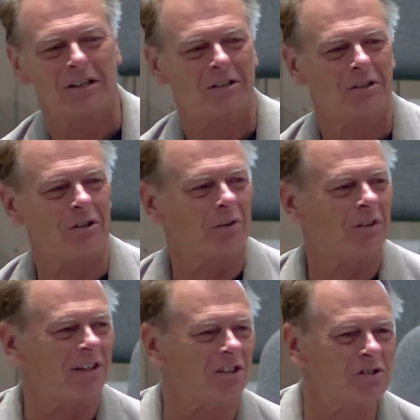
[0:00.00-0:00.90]
You know,
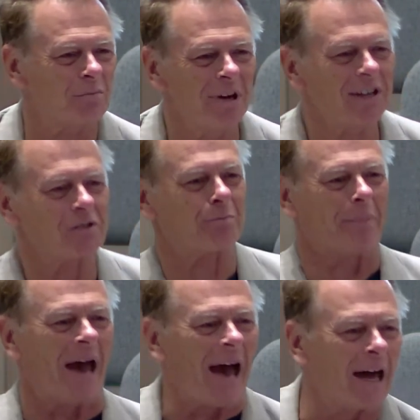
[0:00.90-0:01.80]
that doesn't make us
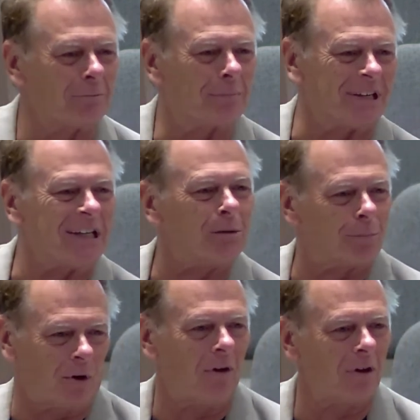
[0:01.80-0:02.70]
bad
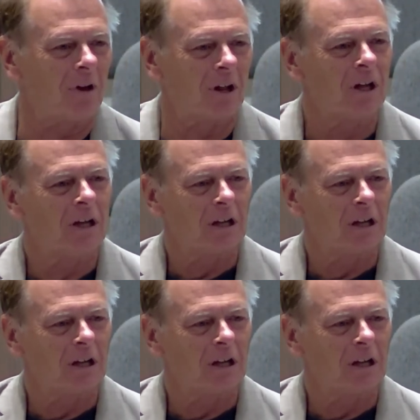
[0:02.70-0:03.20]
people.